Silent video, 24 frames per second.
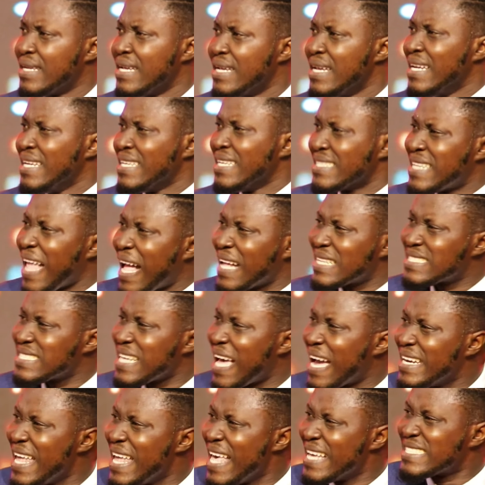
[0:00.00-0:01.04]
That's an
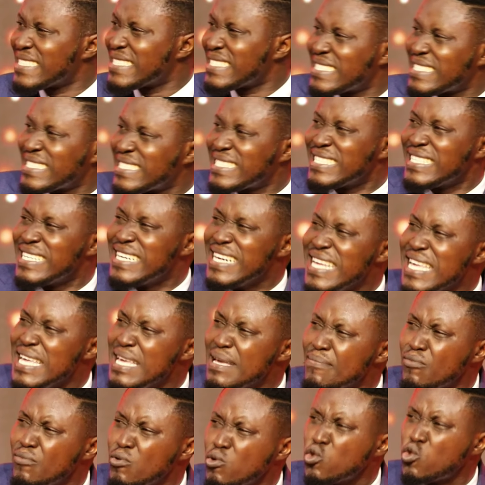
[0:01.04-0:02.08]
extreme
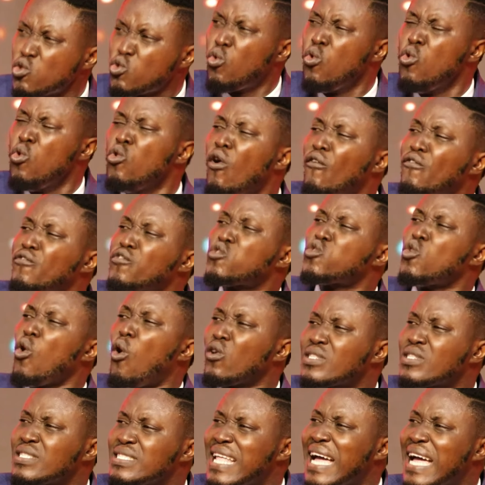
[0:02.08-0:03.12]
school of thought
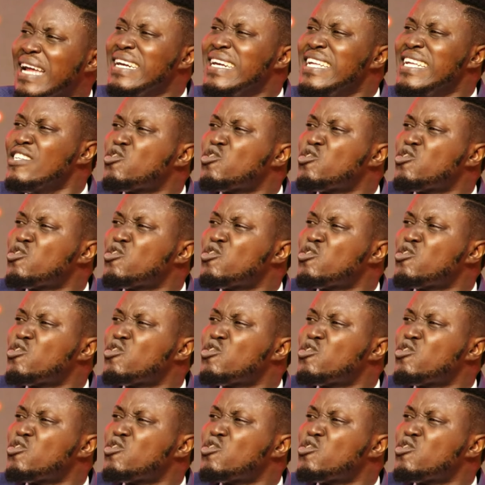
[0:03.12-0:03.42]
that needs to be